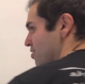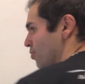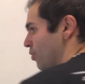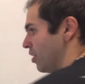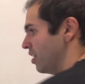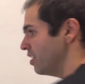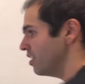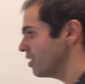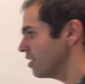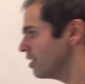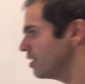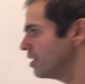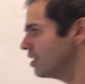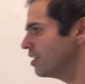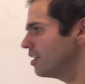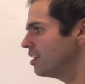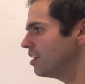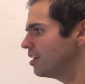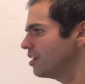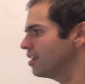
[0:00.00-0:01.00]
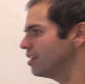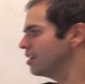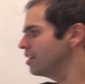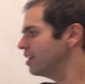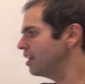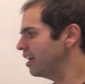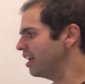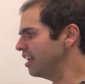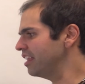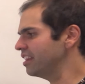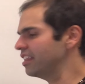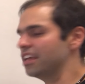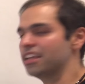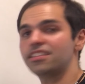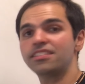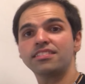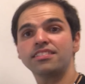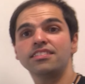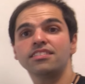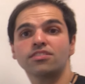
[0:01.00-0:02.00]
1. And then
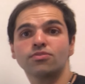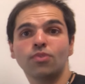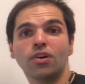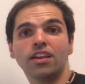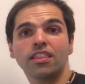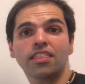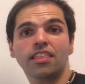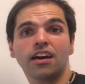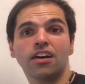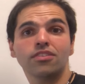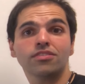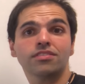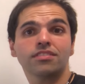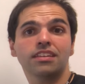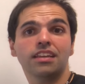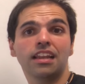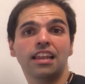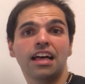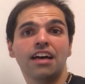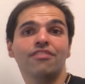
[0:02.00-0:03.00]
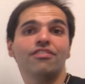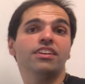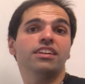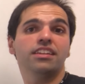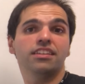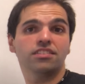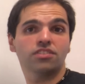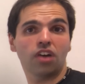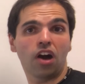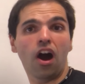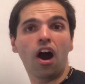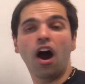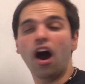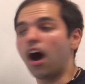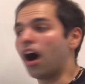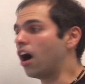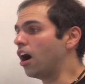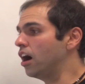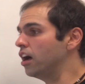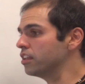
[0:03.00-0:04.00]
since 1011 is
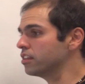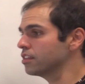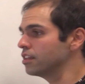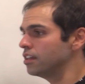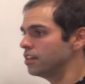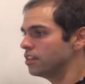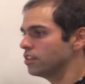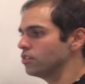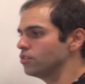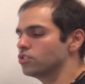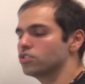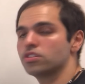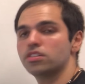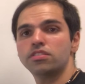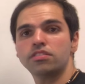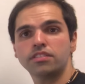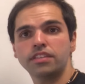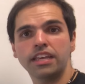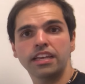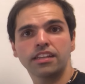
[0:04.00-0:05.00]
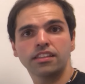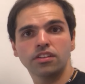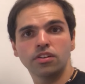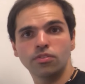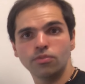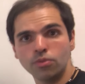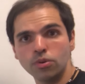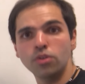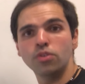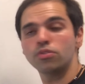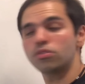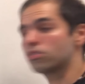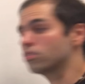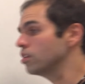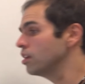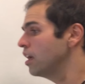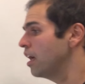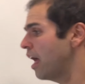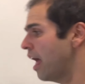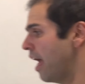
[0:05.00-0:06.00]
odd, you just take the root
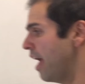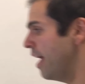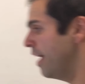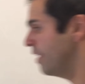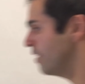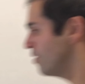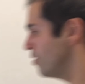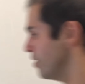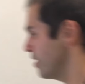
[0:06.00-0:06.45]
and you